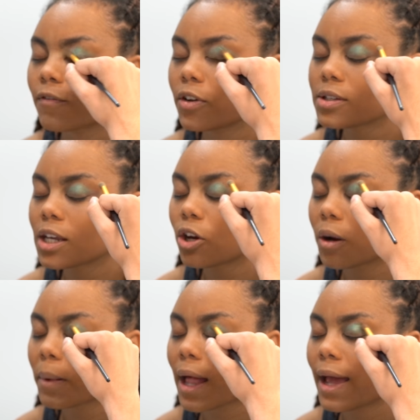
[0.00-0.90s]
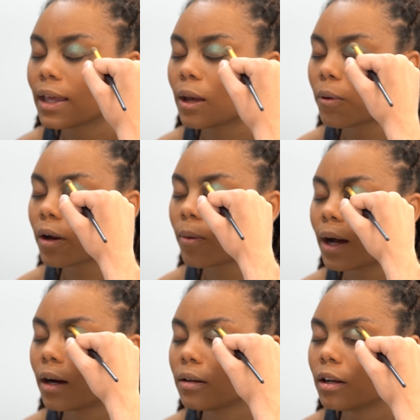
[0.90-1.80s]
Feels like you're applying it pretty
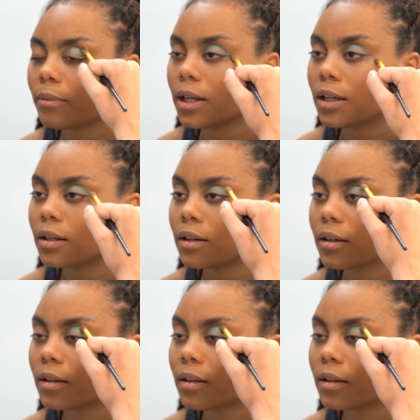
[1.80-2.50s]
well. I mean.